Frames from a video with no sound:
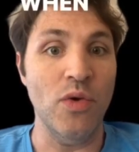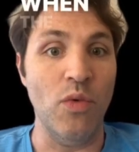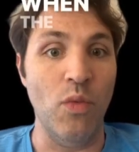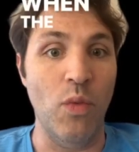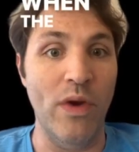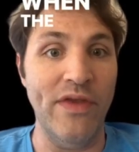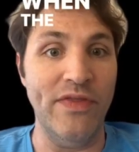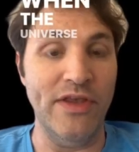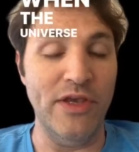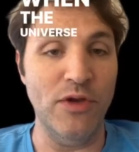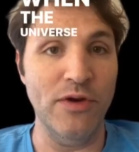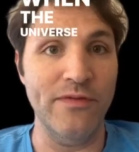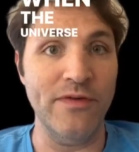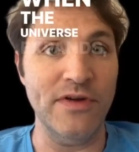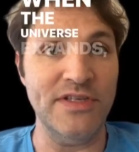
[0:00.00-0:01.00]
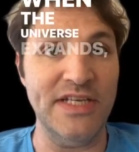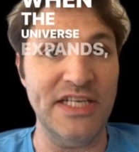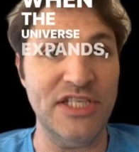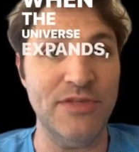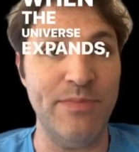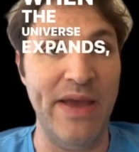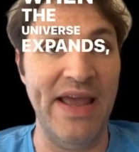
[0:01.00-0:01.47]
When the universe
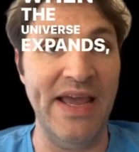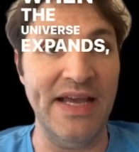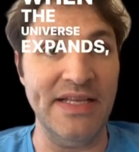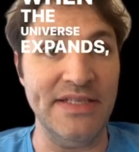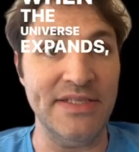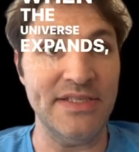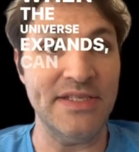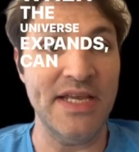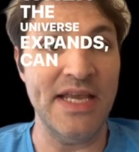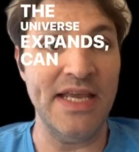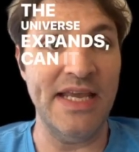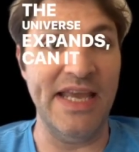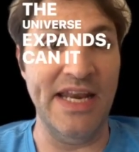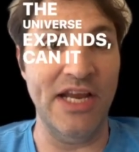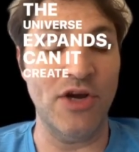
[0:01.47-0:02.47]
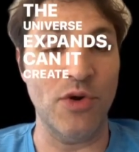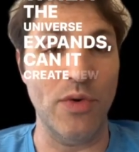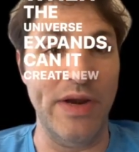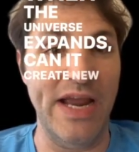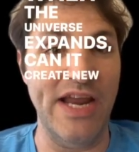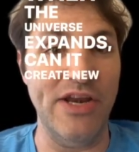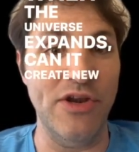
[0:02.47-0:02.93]
expands, can it
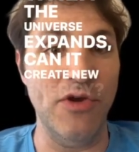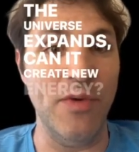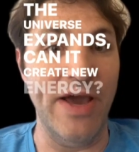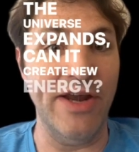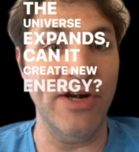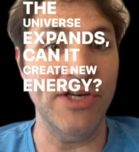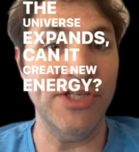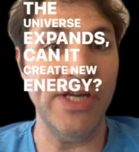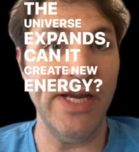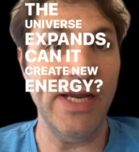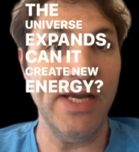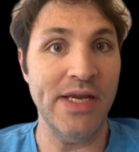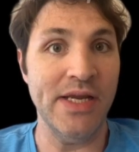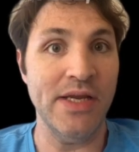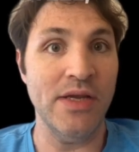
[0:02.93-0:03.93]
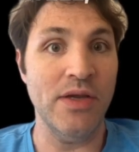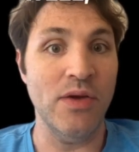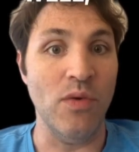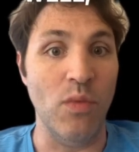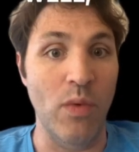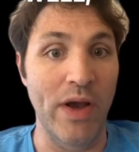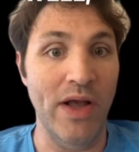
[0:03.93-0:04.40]
create new energy?
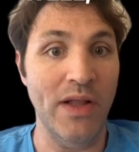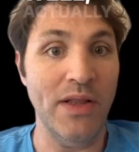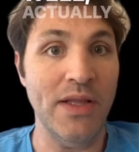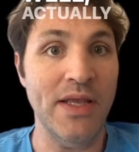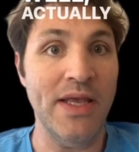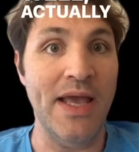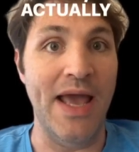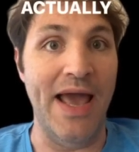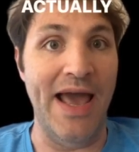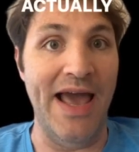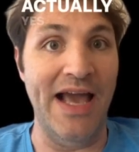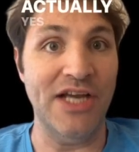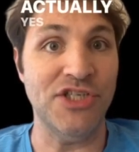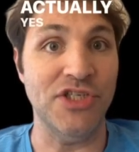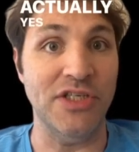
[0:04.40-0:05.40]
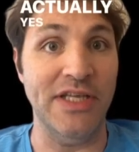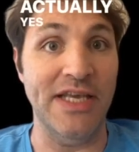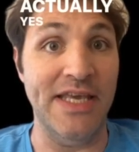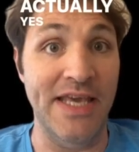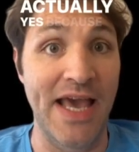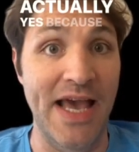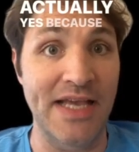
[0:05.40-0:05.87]
Well, actually,
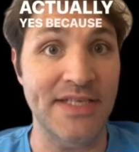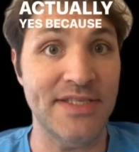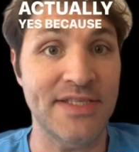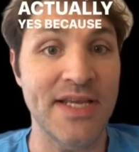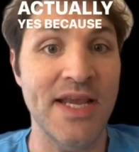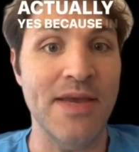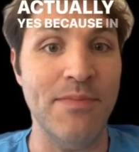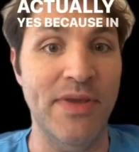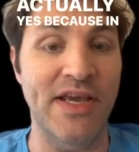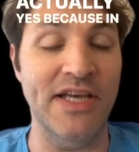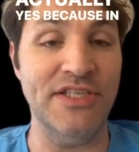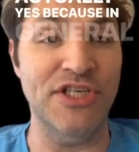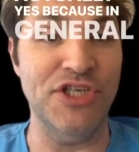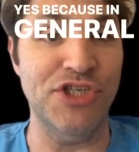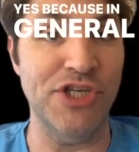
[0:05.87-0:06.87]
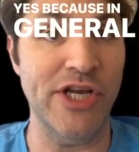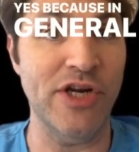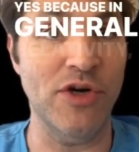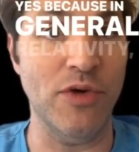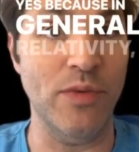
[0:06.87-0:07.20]
yes, because in general